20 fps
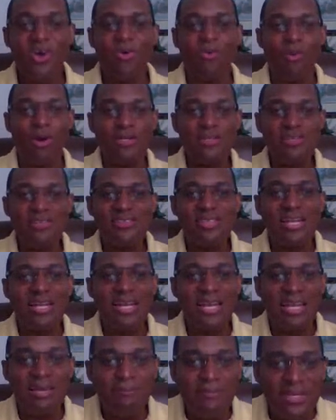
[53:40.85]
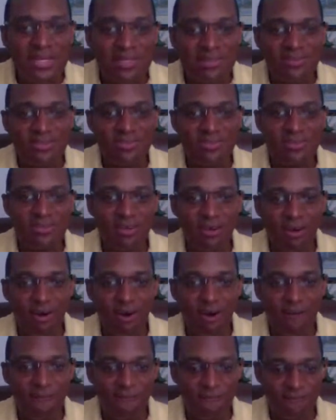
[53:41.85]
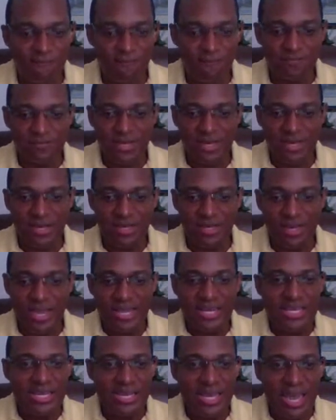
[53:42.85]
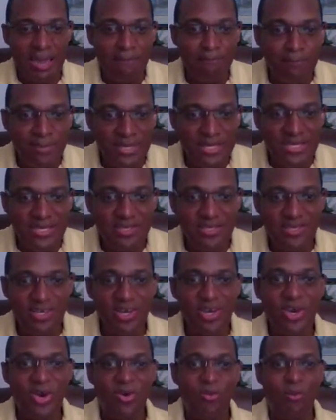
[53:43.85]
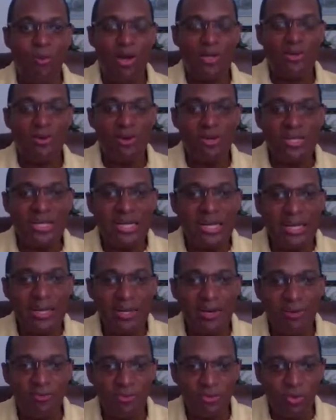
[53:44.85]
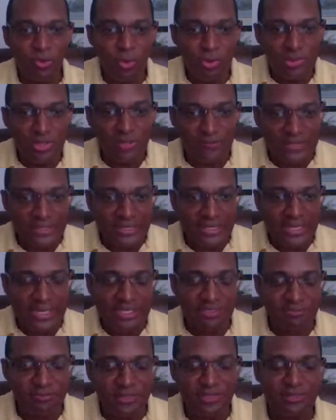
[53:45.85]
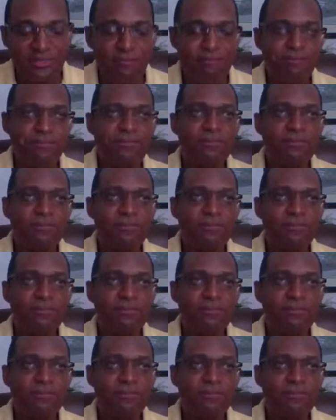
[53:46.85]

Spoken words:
what is the limits of any MP, what are the clear rules of engagement.